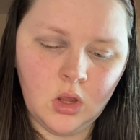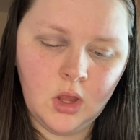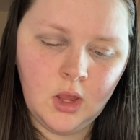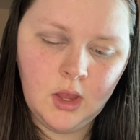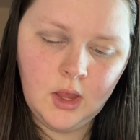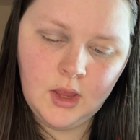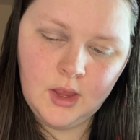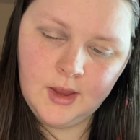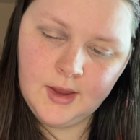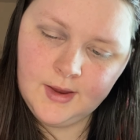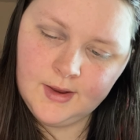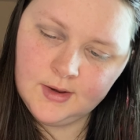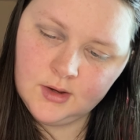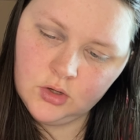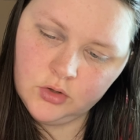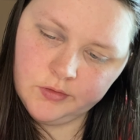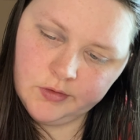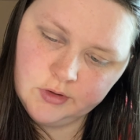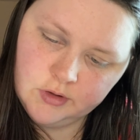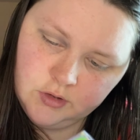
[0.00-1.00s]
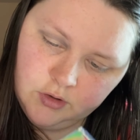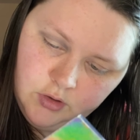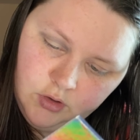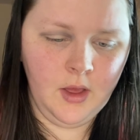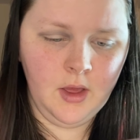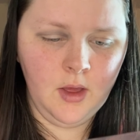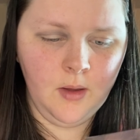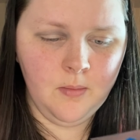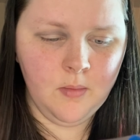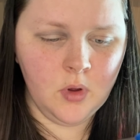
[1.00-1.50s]
and I
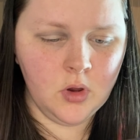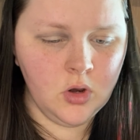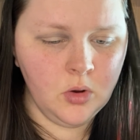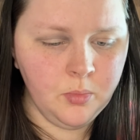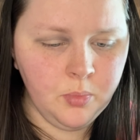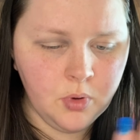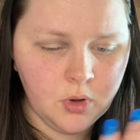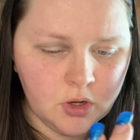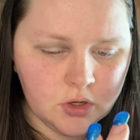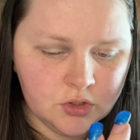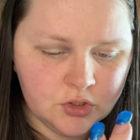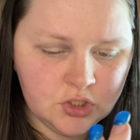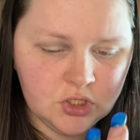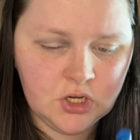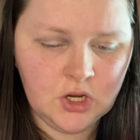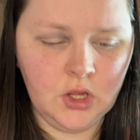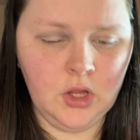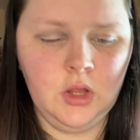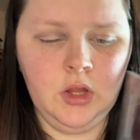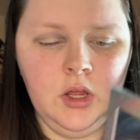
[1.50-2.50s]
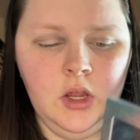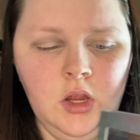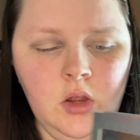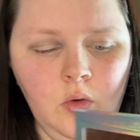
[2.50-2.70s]
think I'm gonna put Chili